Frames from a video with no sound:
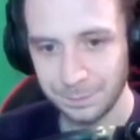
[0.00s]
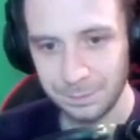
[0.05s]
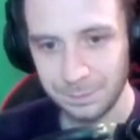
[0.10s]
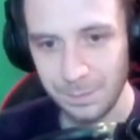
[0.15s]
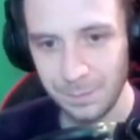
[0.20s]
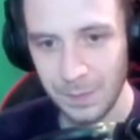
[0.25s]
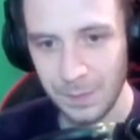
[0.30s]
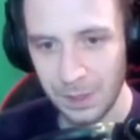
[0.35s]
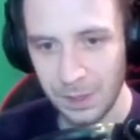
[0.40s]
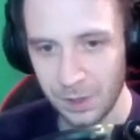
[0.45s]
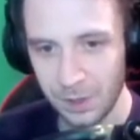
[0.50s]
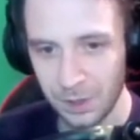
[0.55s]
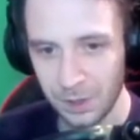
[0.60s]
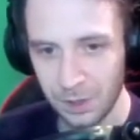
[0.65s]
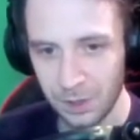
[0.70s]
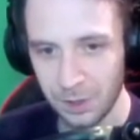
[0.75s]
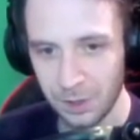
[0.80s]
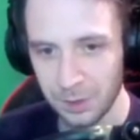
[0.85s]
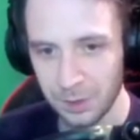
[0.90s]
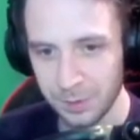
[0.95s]
or
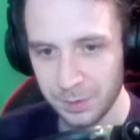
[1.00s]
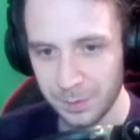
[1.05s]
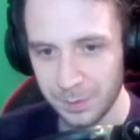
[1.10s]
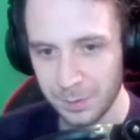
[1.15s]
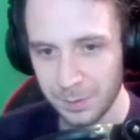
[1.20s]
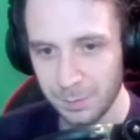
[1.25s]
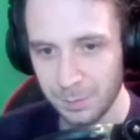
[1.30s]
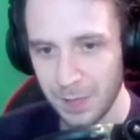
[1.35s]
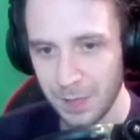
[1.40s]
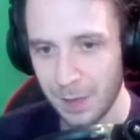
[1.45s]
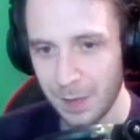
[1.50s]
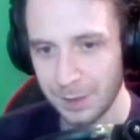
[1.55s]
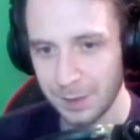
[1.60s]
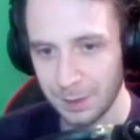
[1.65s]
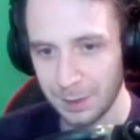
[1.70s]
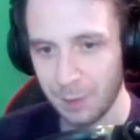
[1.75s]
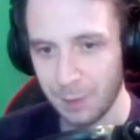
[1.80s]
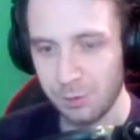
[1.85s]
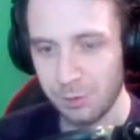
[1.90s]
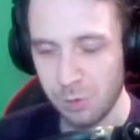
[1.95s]

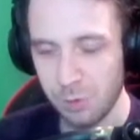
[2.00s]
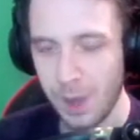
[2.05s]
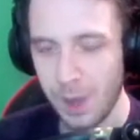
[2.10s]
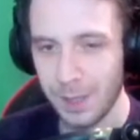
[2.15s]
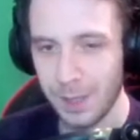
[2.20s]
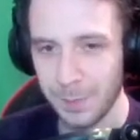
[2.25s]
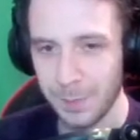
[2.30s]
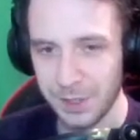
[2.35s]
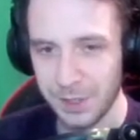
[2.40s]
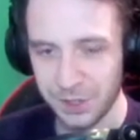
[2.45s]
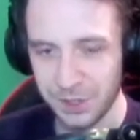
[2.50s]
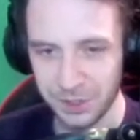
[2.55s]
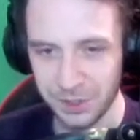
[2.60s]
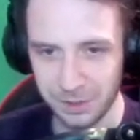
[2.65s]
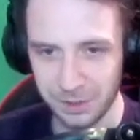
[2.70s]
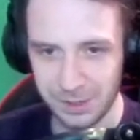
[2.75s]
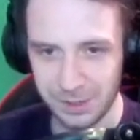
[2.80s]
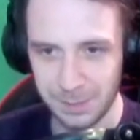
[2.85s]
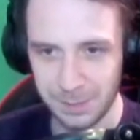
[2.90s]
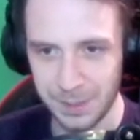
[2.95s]
quite a bit stuck, to
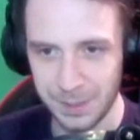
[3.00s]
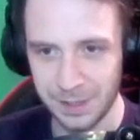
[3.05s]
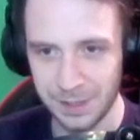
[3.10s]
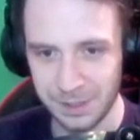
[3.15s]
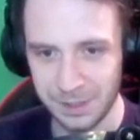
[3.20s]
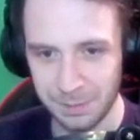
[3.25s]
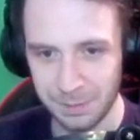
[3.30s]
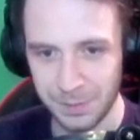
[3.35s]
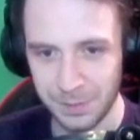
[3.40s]
be honest with you.